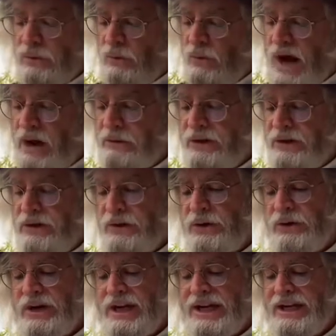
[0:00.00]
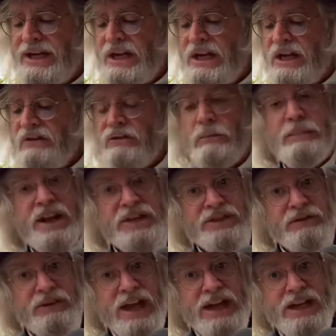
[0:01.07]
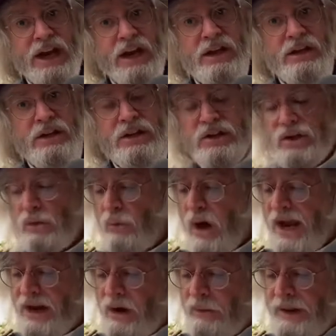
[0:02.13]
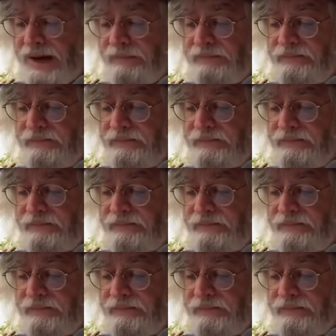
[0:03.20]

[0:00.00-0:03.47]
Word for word: Route 30 from Pennsylvania to Wyoming.